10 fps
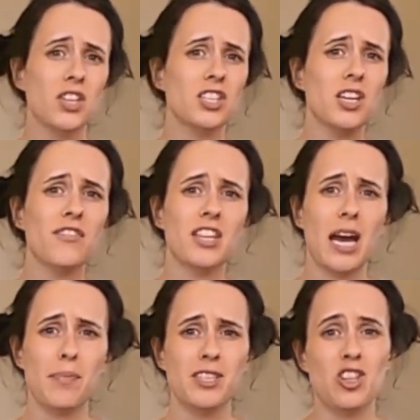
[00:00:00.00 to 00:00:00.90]
The stuff that
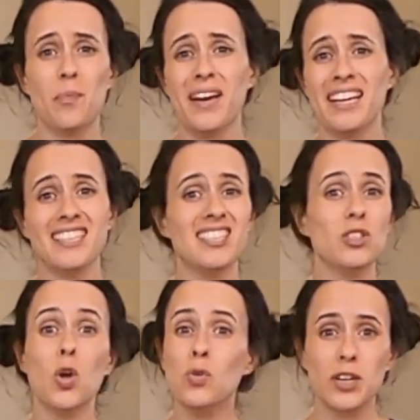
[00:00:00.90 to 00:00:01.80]
happens in the past
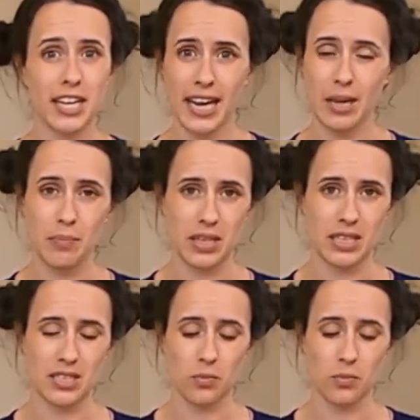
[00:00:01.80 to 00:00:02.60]
has already happened,